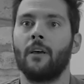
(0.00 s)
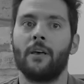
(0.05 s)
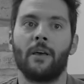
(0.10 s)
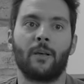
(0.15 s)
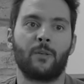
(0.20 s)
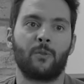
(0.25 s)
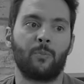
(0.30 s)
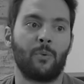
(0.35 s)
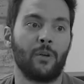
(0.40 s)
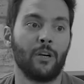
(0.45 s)

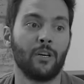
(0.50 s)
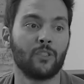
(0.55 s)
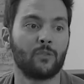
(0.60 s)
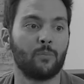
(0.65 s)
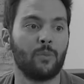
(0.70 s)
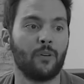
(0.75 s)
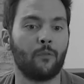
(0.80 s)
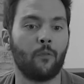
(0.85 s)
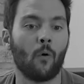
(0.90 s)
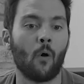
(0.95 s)
experienced
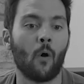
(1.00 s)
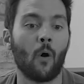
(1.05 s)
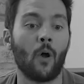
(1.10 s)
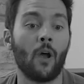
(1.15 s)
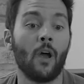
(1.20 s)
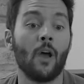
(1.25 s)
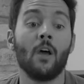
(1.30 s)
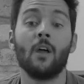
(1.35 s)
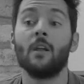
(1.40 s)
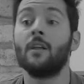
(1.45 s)

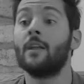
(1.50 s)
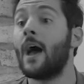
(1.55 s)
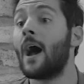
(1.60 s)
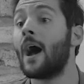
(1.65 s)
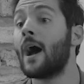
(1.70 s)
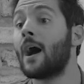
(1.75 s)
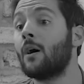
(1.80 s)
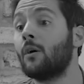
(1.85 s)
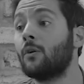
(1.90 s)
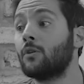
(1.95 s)
before.
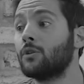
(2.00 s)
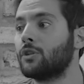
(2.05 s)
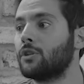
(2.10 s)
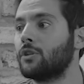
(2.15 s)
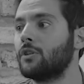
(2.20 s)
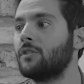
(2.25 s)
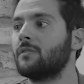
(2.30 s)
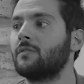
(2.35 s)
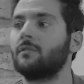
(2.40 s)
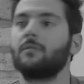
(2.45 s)
Now
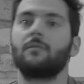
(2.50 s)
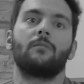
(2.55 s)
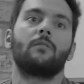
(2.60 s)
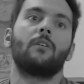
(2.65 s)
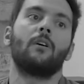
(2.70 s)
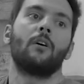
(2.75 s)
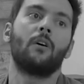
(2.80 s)
she's,